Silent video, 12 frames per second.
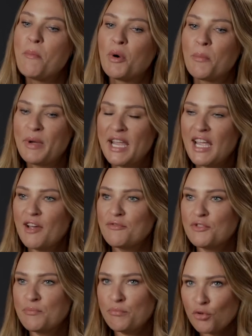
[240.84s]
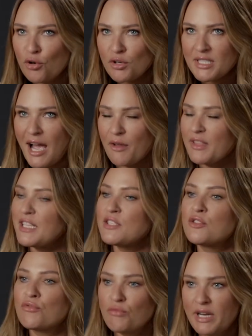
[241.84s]
but B have brought out these
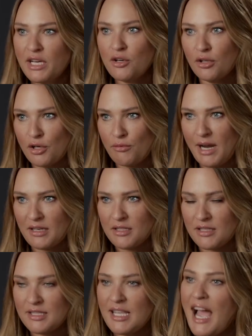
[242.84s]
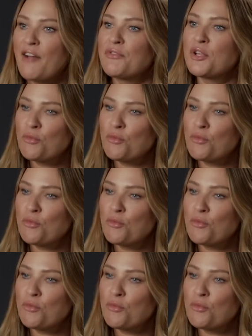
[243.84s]
three colour correctors. They have the